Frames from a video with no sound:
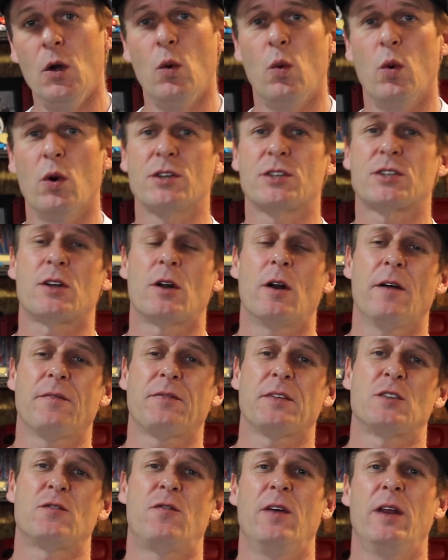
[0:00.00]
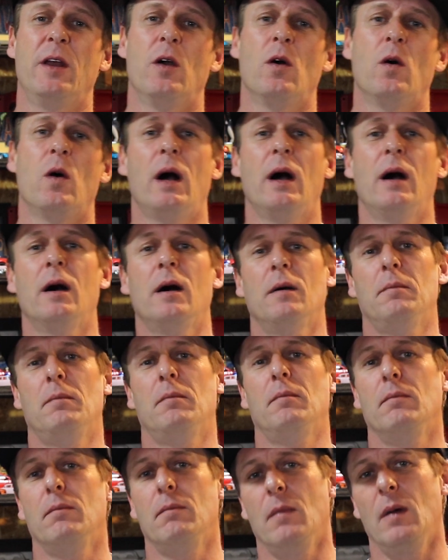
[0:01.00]
Well, to start off this video, I
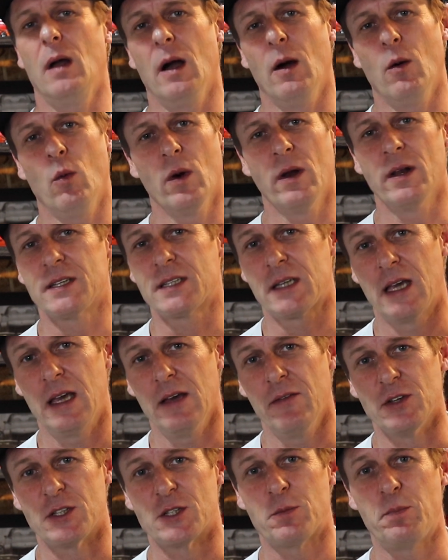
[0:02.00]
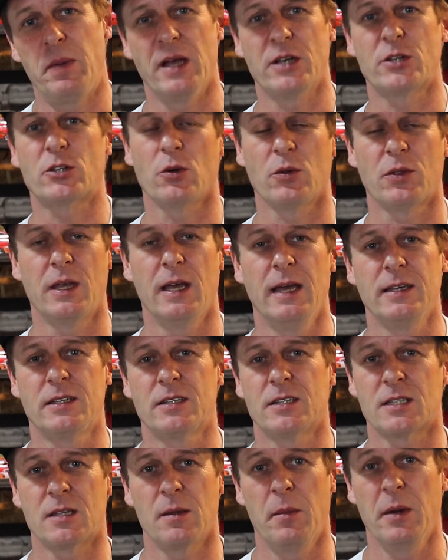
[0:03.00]
want to give a special thanks
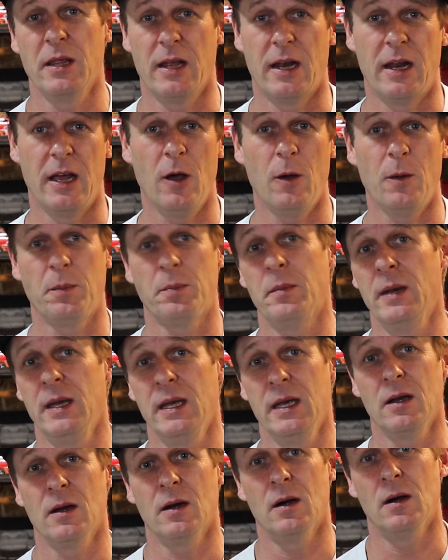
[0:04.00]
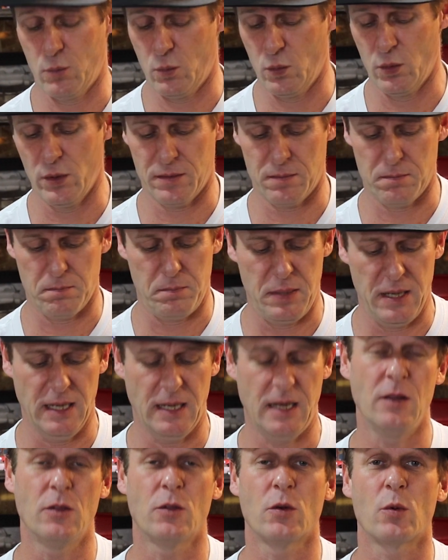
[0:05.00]
to somebody that helped me with
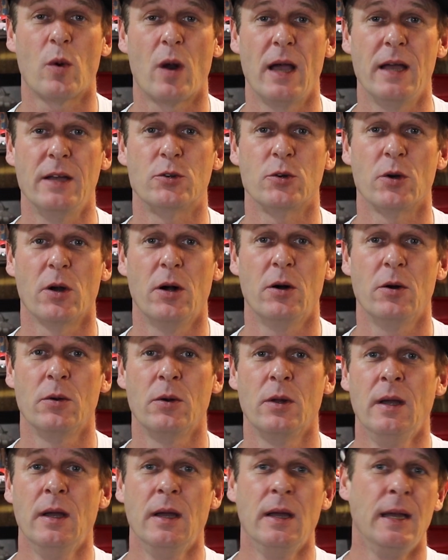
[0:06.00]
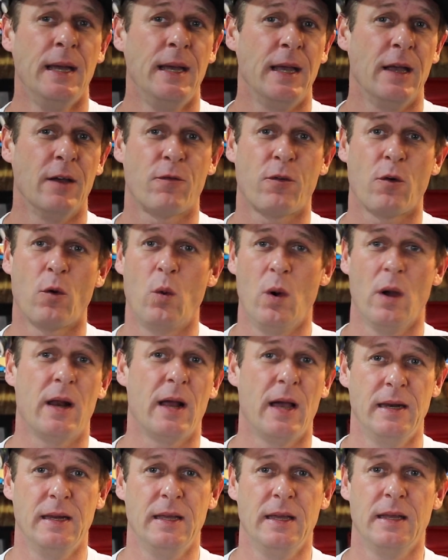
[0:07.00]
picking the right drone and for what
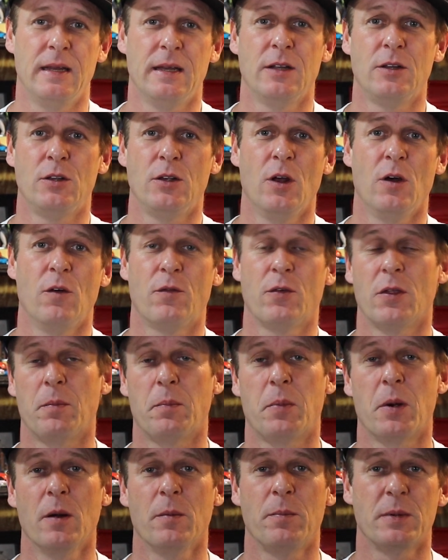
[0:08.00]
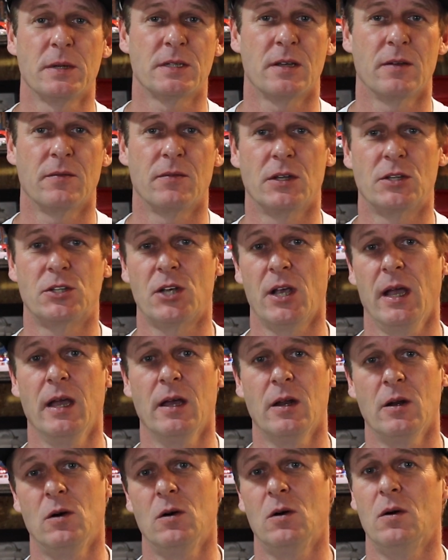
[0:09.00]
I needed, for the purpose of the
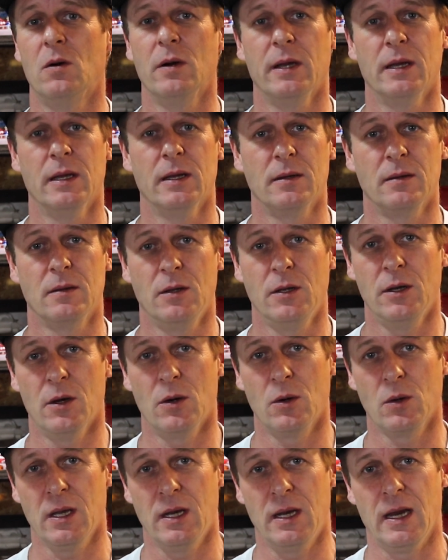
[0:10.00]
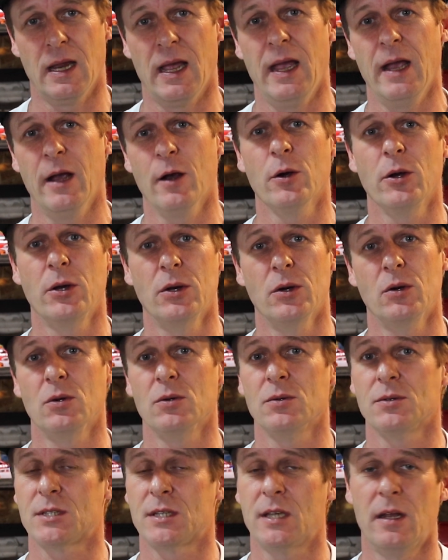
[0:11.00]
channel and, getting
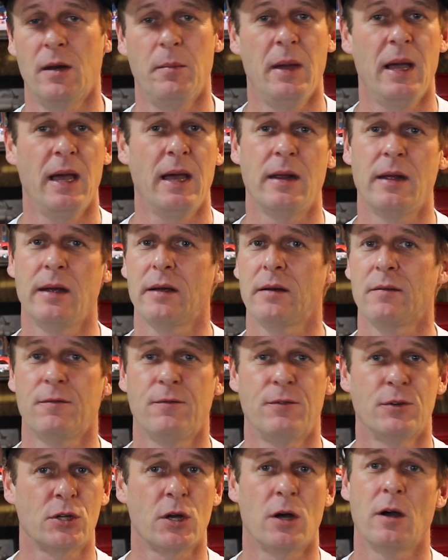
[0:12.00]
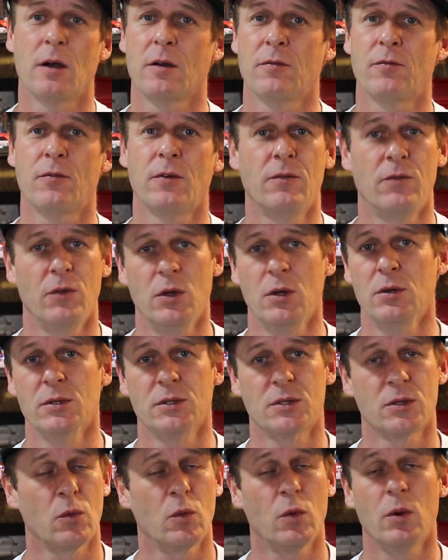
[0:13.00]
aerial, cinematic, photography
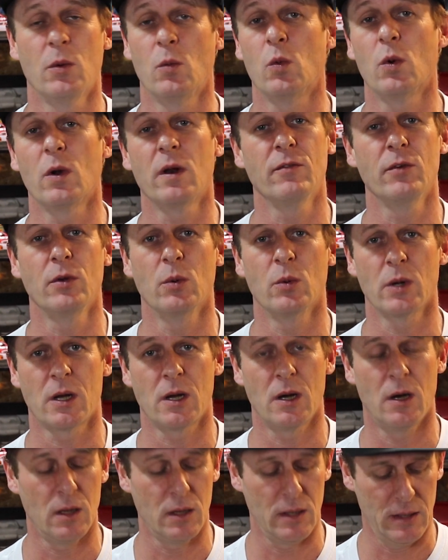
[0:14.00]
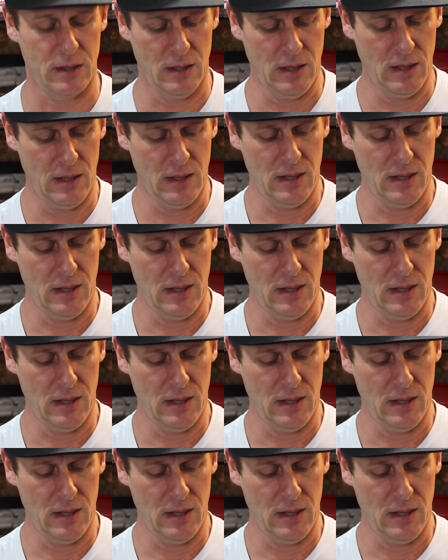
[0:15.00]
views or whatever you want to call it.